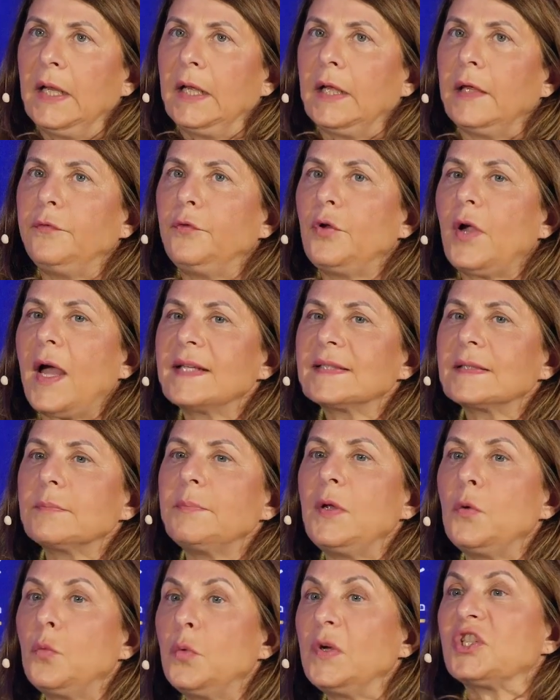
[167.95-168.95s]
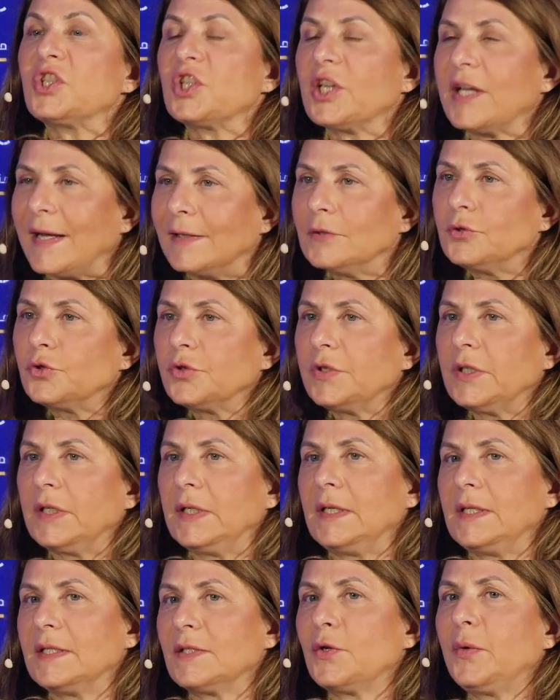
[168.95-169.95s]
If you ask me which
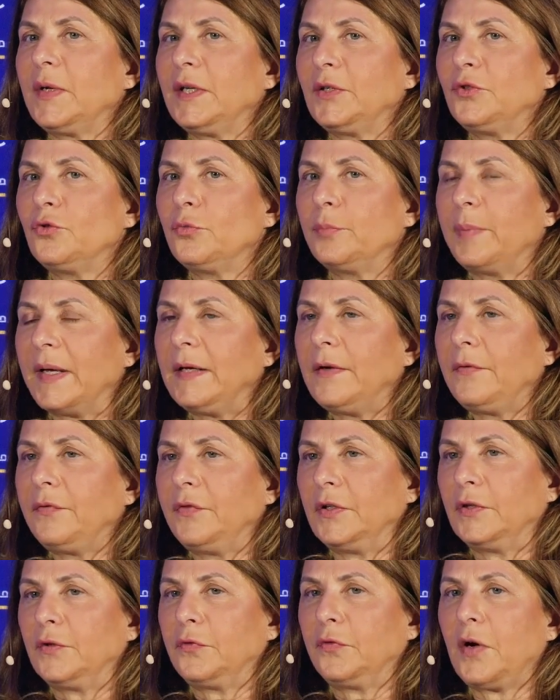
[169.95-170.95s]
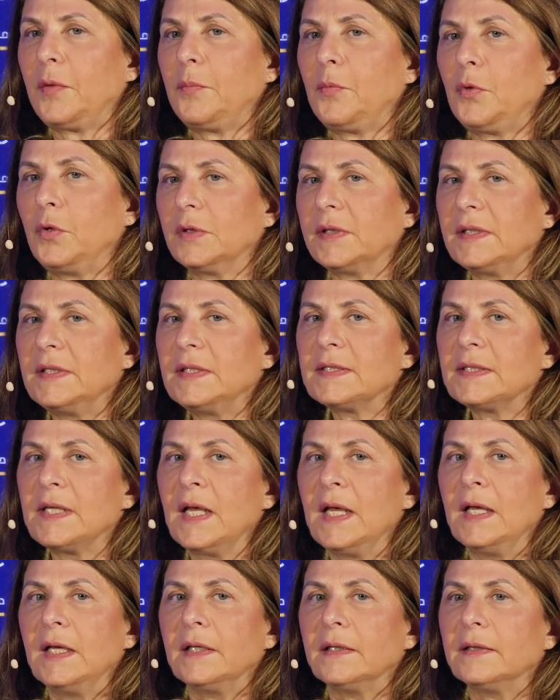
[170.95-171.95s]
country is going to benefit from all this,
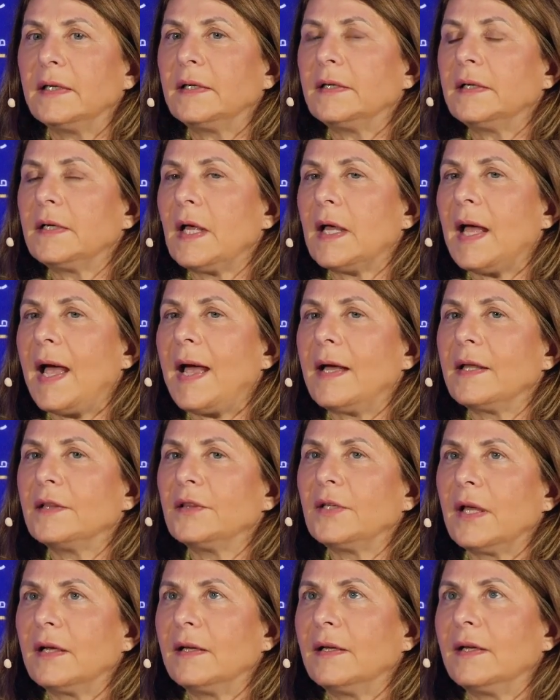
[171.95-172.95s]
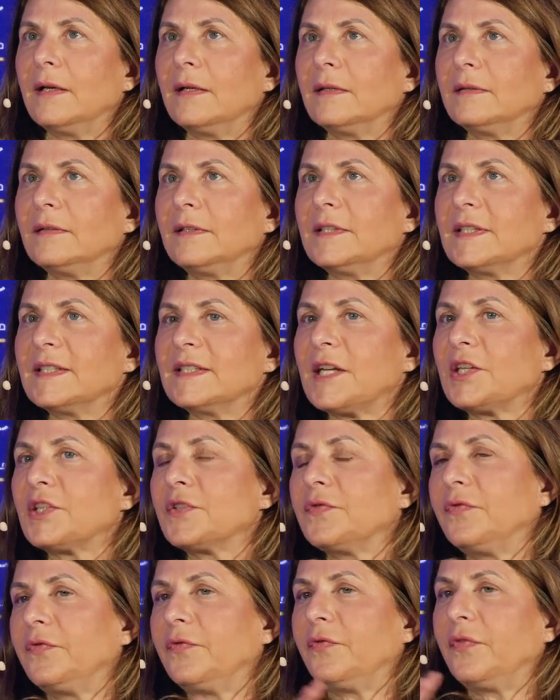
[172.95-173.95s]
there is
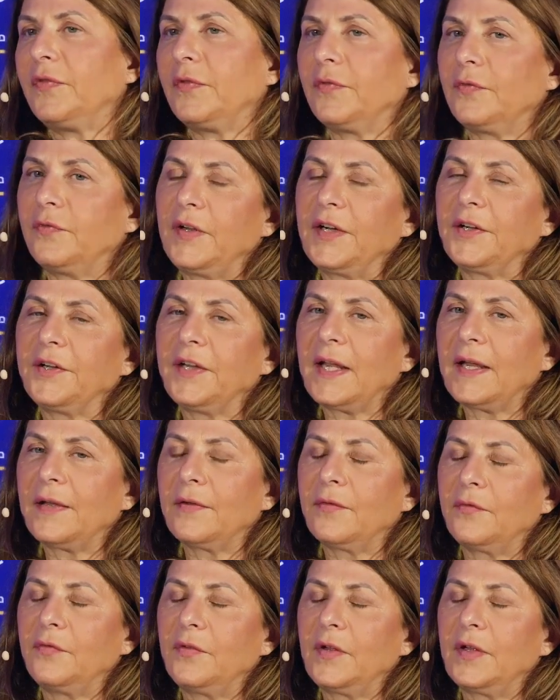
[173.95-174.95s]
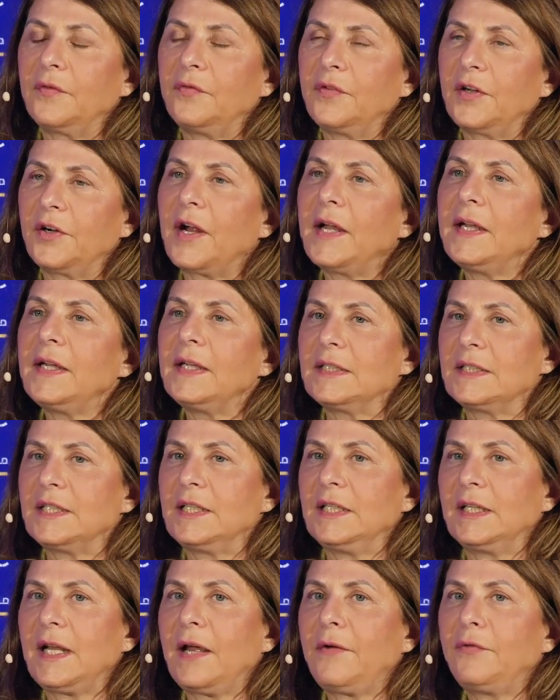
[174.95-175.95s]
such
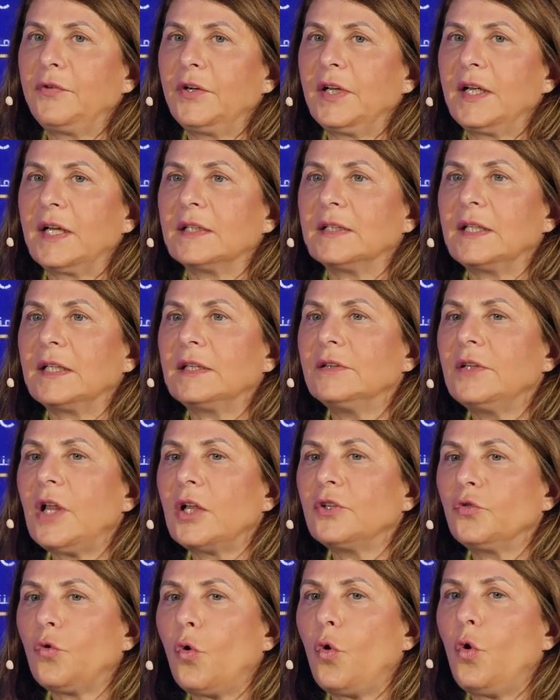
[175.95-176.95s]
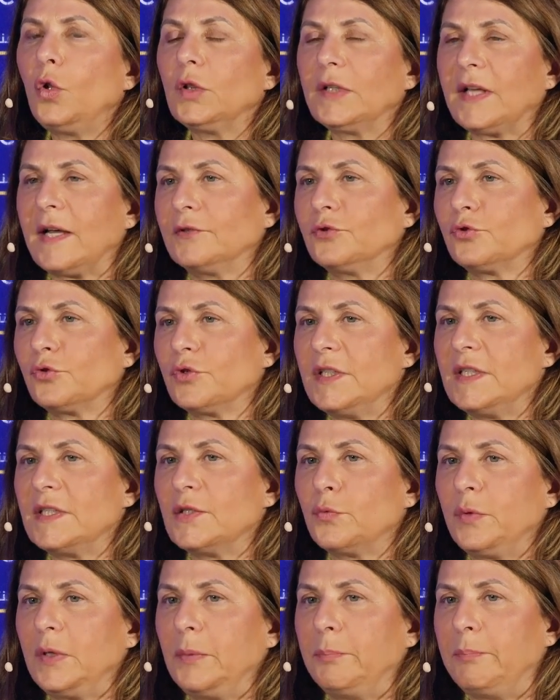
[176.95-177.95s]
variety in Africa that not all
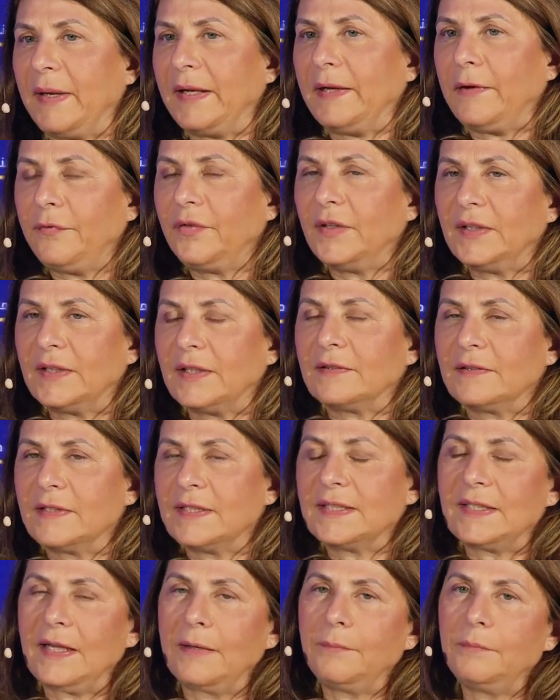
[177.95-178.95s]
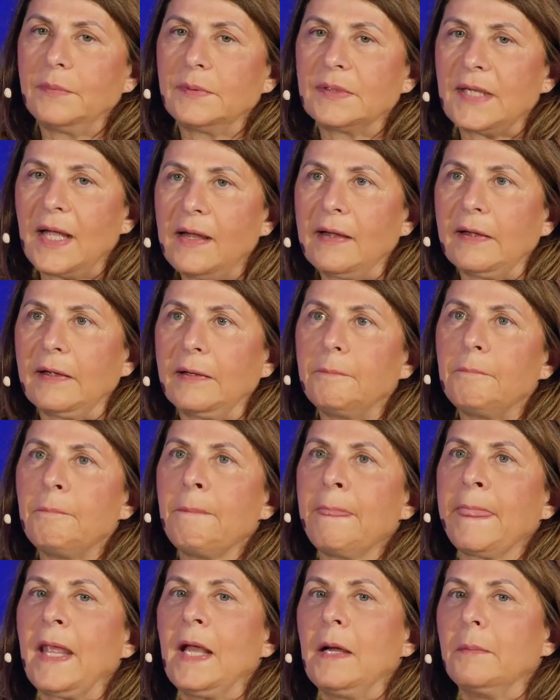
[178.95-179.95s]
countries will benefit at the same time,
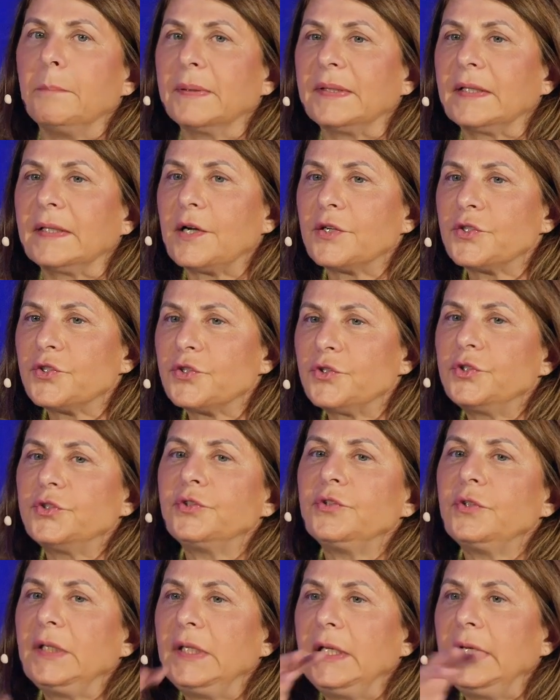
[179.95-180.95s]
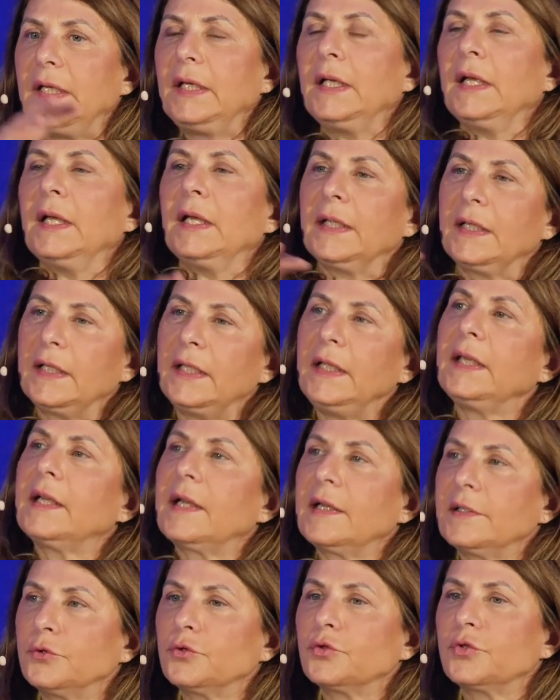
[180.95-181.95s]
but certainly key
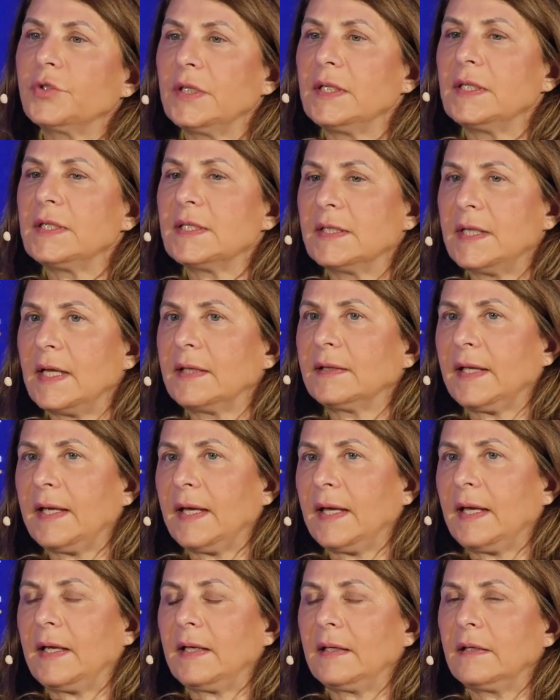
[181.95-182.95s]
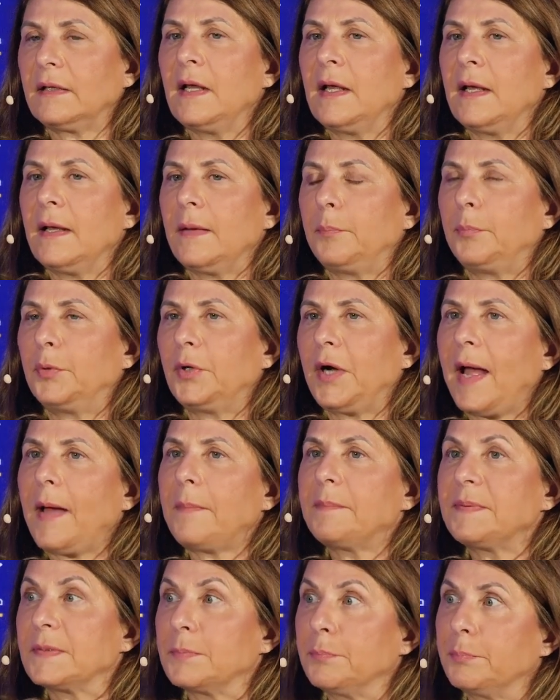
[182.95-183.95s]
countries that can
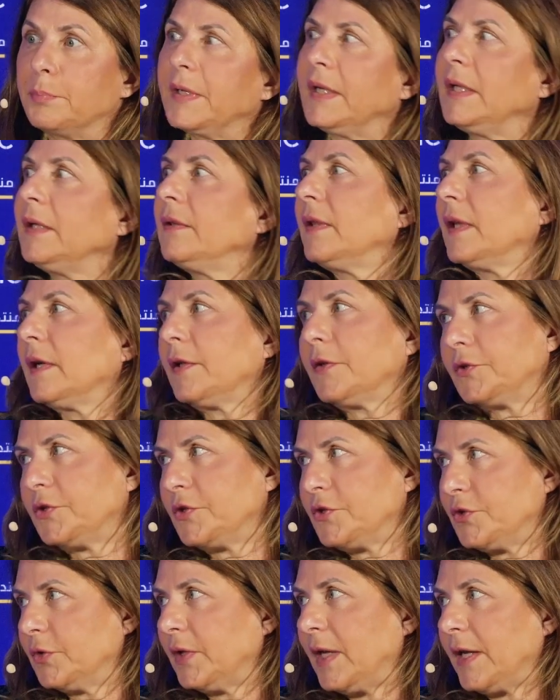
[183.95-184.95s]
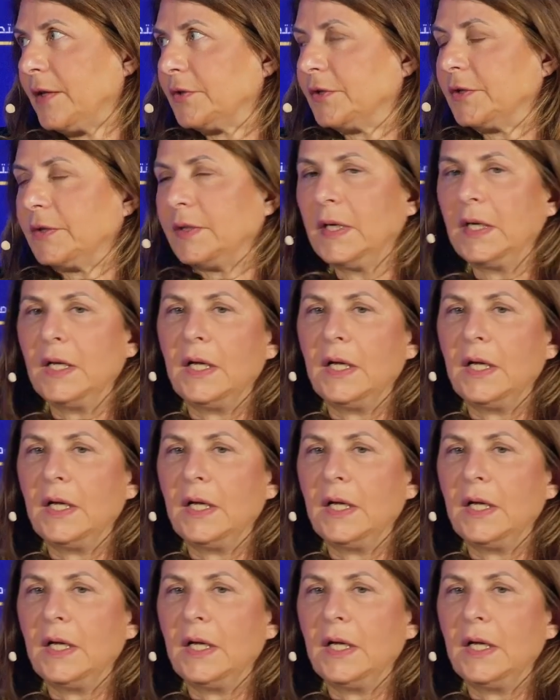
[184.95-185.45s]
perhaps bring the others together.